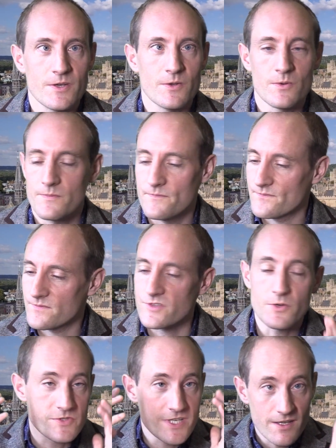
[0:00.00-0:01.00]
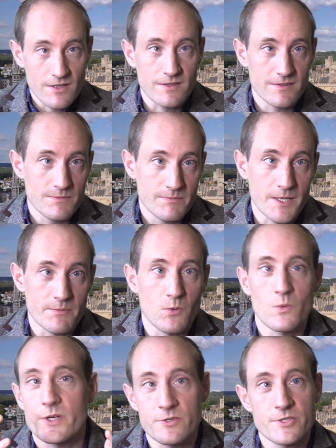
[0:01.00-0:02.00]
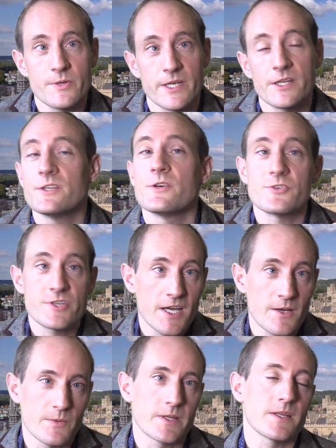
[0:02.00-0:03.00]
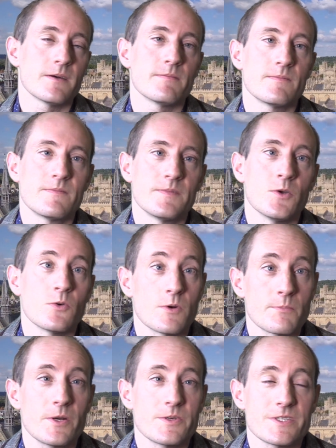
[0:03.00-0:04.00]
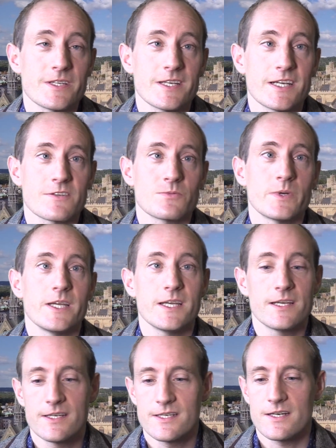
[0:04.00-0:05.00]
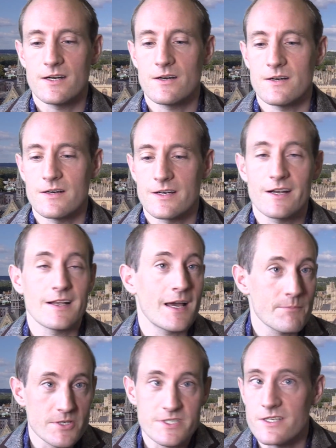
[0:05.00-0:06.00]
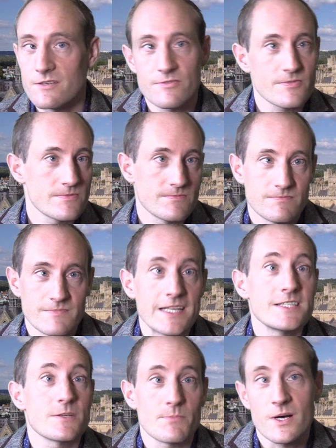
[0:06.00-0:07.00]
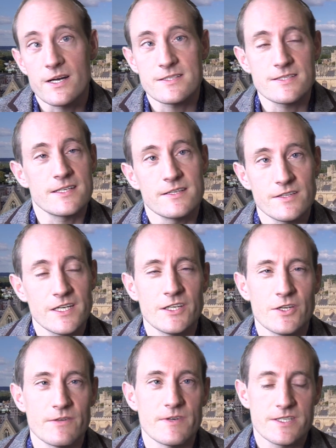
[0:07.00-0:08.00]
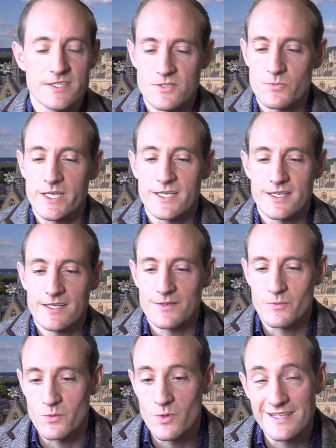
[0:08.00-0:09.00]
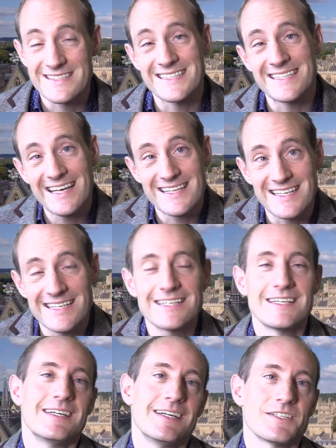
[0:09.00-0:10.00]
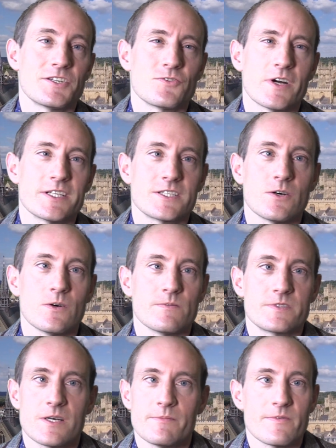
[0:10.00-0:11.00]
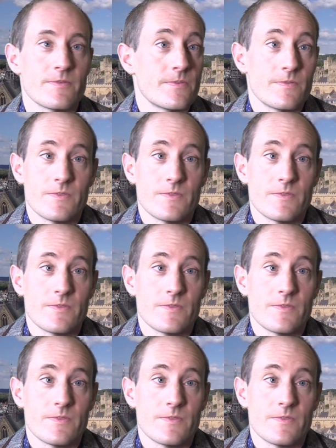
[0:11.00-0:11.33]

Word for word: you don't tell people what you're doing, you don't share with them your approach to things. We are a collaborative enterprise in, in universities. We, we work together to try and solve some of